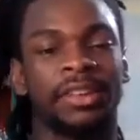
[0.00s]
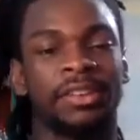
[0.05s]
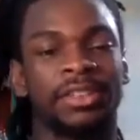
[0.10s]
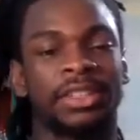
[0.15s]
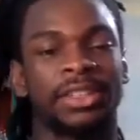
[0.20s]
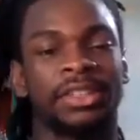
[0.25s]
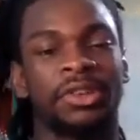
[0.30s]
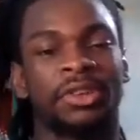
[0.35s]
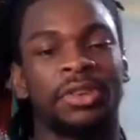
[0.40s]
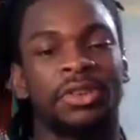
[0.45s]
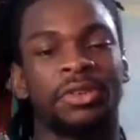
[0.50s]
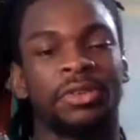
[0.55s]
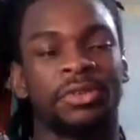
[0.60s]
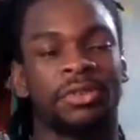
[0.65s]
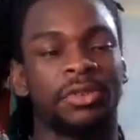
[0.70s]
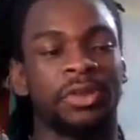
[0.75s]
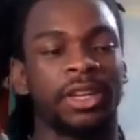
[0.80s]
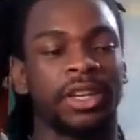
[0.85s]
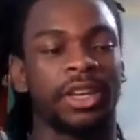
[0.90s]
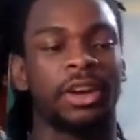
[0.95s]
NFC North
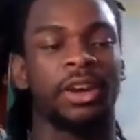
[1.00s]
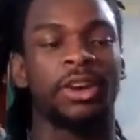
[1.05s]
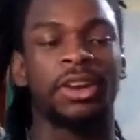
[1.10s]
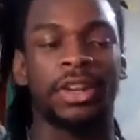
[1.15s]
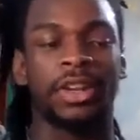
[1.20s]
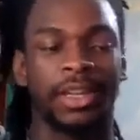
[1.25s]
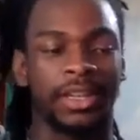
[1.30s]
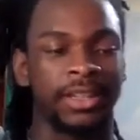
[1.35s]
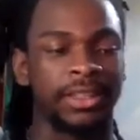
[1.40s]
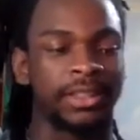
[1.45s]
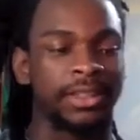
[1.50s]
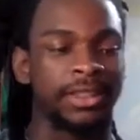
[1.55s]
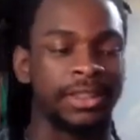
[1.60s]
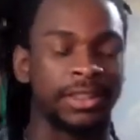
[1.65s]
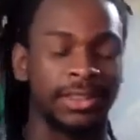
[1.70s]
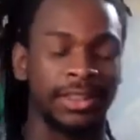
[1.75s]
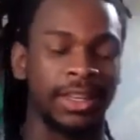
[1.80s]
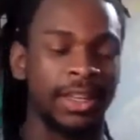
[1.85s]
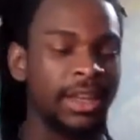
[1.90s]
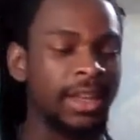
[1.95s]
with Kirk Cousins,
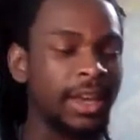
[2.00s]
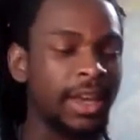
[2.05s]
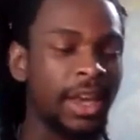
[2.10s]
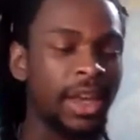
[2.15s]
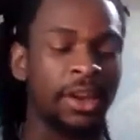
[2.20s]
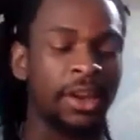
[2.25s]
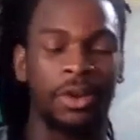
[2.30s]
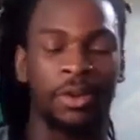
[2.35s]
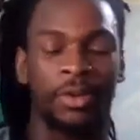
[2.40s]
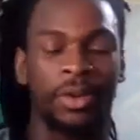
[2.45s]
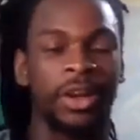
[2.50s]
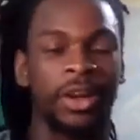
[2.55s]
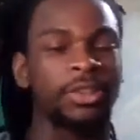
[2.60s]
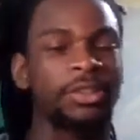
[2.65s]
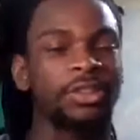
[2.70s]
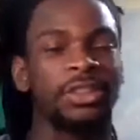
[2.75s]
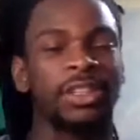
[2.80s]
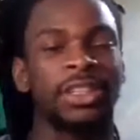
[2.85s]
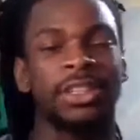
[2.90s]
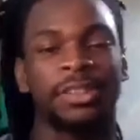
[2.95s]
Aaron Rodgers,
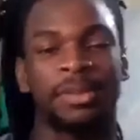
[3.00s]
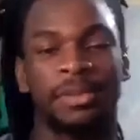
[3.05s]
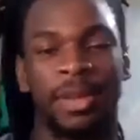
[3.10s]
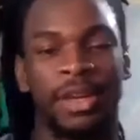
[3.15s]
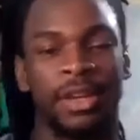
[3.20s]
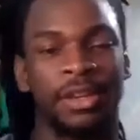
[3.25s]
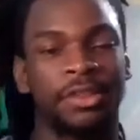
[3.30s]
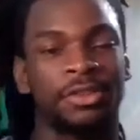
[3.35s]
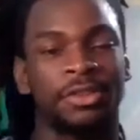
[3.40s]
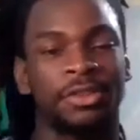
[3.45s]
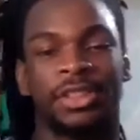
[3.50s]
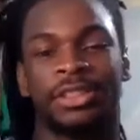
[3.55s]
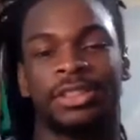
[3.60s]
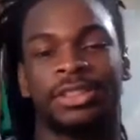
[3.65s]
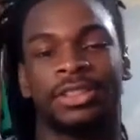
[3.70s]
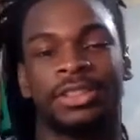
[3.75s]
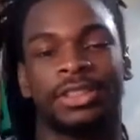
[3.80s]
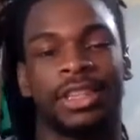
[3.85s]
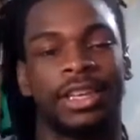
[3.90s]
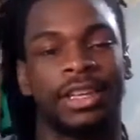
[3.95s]
you need some edge
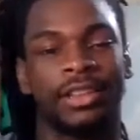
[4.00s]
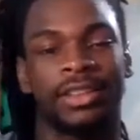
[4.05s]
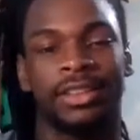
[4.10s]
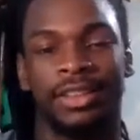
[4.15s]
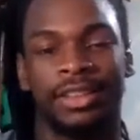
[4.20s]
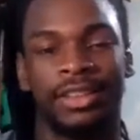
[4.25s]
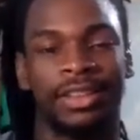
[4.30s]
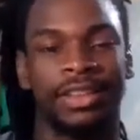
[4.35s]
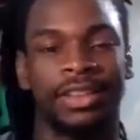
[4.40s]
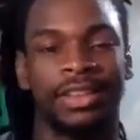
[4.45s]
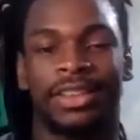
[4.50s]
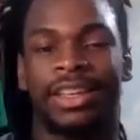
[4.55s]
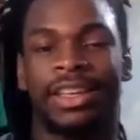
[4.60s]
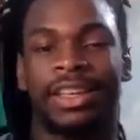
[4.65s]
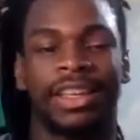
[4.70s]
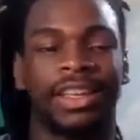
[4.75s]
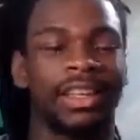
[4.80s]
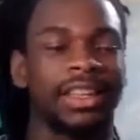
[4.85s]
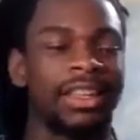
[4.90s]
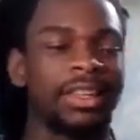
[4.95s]
rushers. Like,
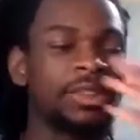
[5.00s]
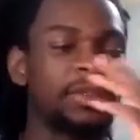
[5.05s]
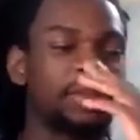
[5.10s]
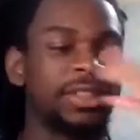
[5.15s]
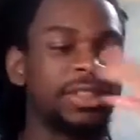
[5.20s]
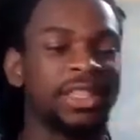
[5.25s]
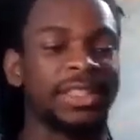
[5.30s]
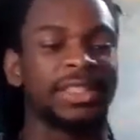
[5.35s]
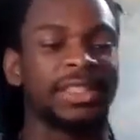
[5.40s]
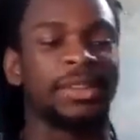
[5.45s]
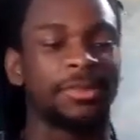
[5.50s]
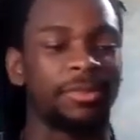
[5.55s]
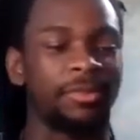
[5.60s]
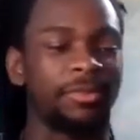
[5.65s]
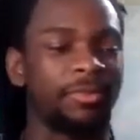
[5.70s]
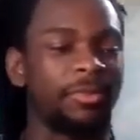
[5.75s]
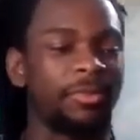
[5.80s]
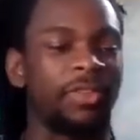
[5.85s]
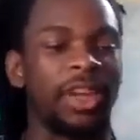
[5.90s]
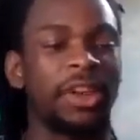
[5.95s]
this was just a
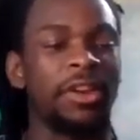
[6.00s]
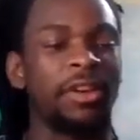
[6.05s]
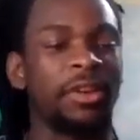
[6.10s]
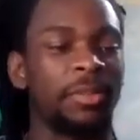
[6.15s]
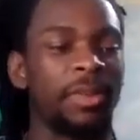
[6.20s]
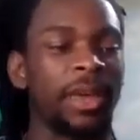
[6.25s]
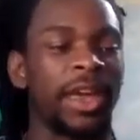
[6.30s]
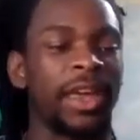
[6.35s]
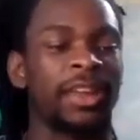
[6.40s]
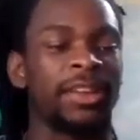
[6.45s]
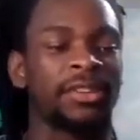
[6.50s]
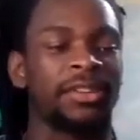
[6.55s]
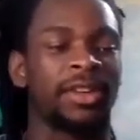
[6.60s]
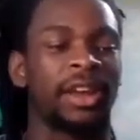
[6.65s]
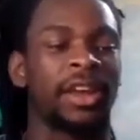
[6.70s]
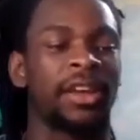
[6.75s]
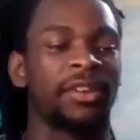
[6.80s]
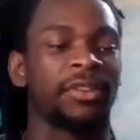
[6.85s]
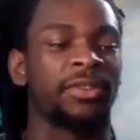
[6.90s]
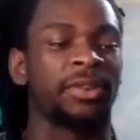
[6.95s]
very bad
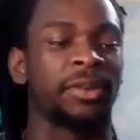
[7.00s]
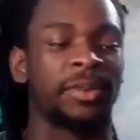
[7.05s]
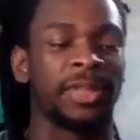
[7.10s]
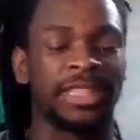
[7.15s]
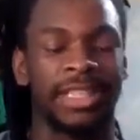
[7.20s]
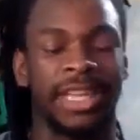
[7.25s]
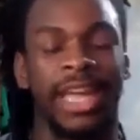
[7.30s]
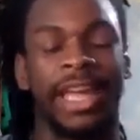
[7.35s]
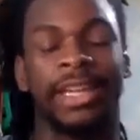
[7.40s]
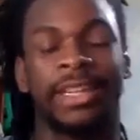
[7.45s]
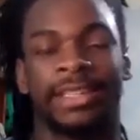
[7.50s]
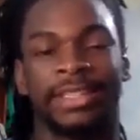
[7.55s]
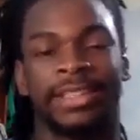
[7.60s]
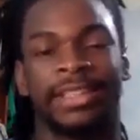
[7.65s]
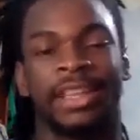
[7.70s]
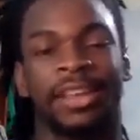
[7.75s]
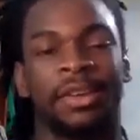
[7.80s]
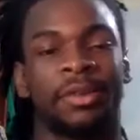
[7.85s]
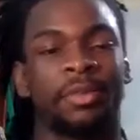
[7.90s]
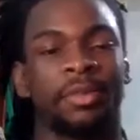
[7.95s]
draft from a talent
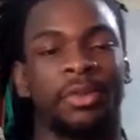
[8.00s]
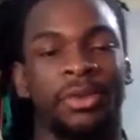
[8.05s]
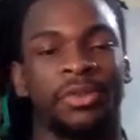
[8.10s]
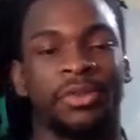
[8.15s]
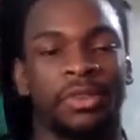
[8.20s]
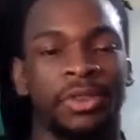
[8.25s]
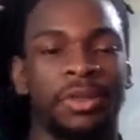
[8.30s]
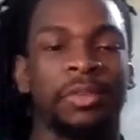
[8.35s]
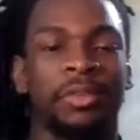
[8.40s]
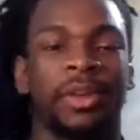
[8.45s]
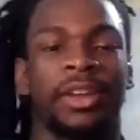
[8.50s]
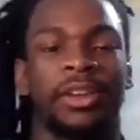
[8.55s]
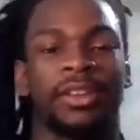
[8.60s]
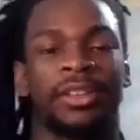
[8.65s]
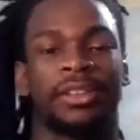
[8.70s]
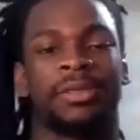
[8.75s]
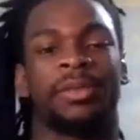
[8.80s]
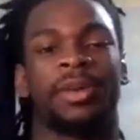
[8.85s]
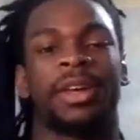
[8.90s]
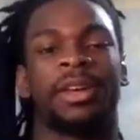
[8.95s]
standpoint for the Bears,
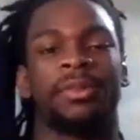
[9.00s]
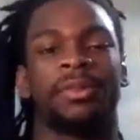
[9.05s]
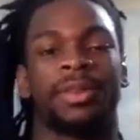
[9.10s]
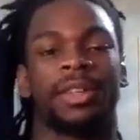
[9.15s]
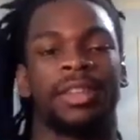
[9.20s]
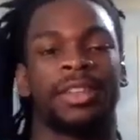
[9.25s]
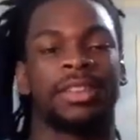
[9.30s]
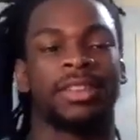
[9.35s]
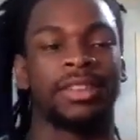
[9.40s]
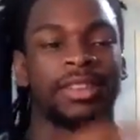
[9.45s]
in my opinion.